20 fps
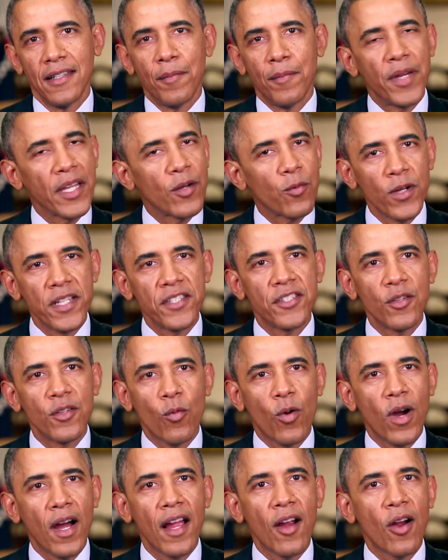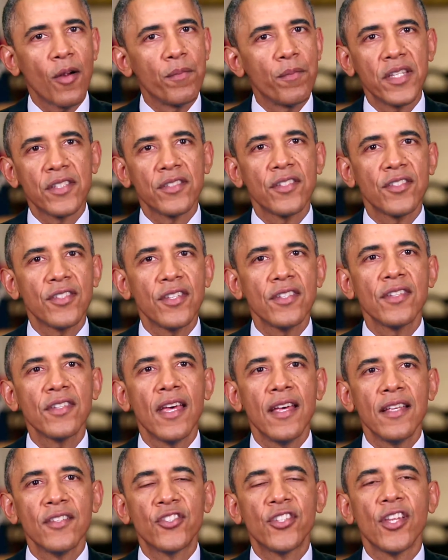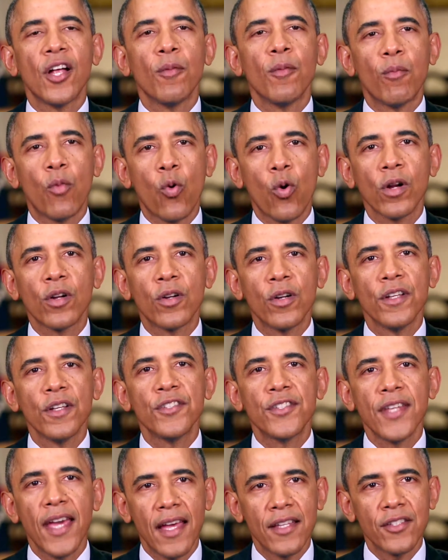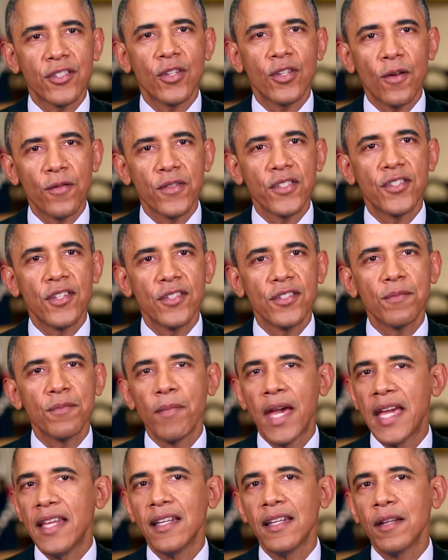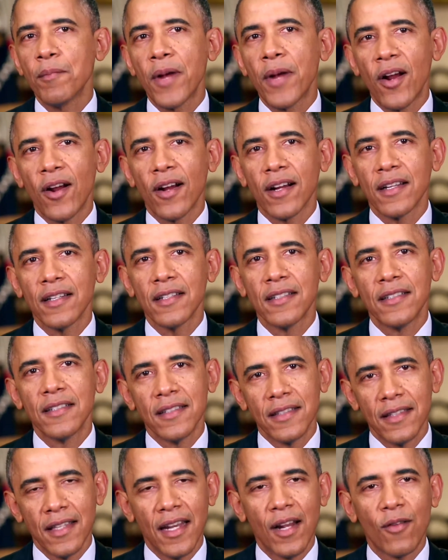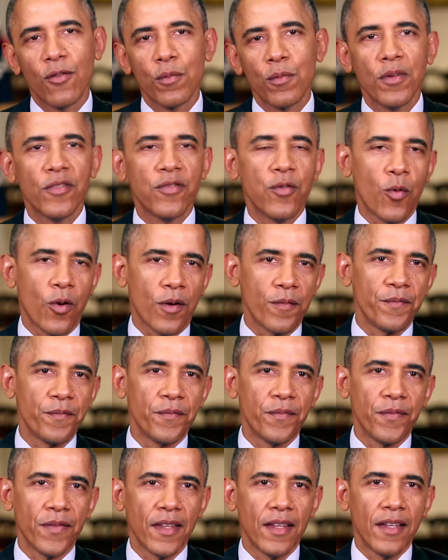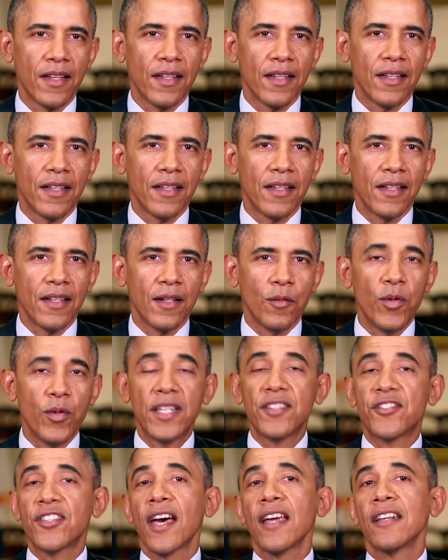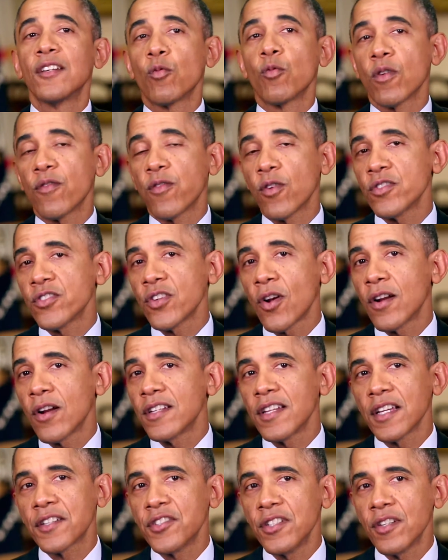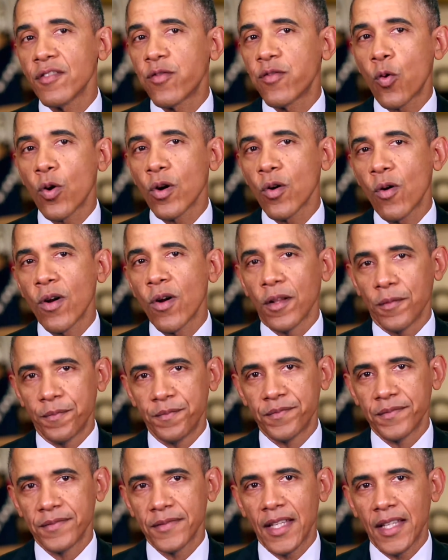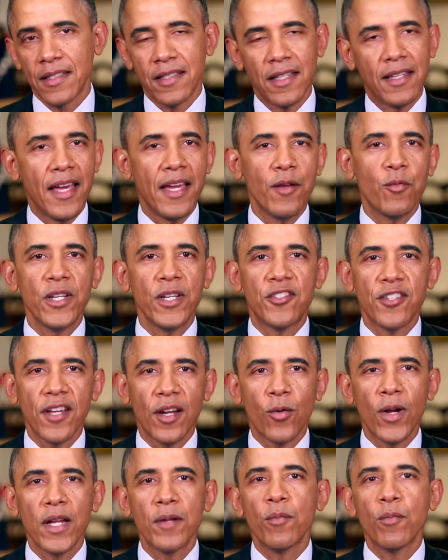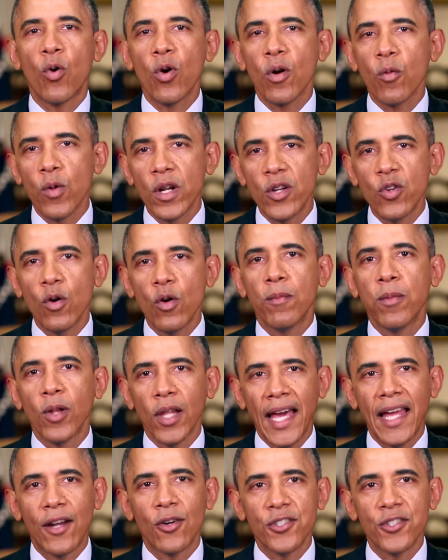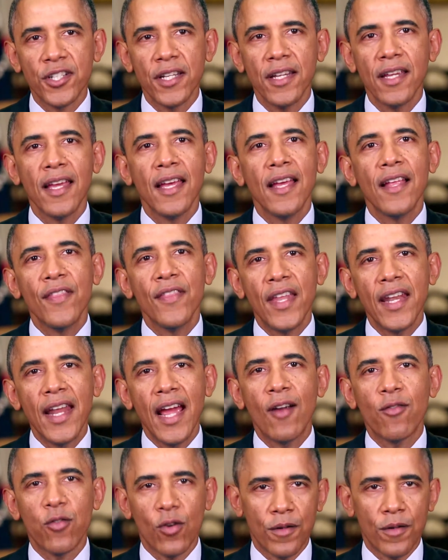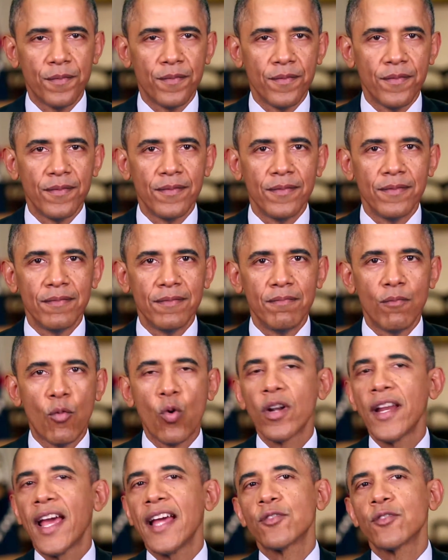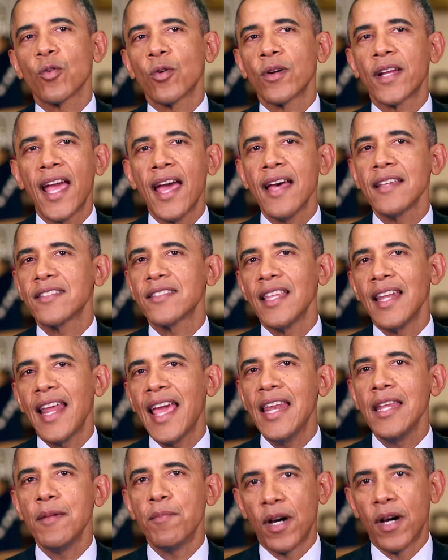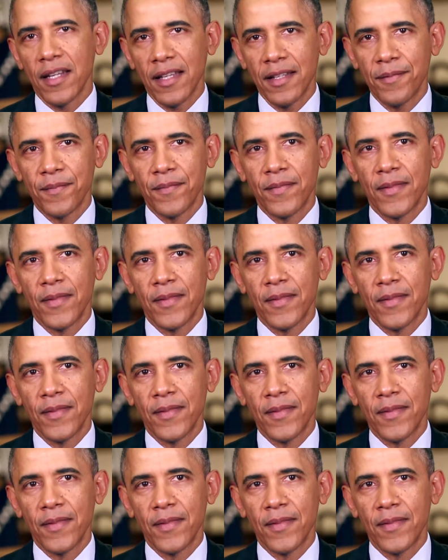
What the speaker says: A big reason why our businesses sell more goods and services made in America than ever before. We decided to reverse our addiction to foreign oil, and today we generate more renewable energy than ever, more natural gas than anybody.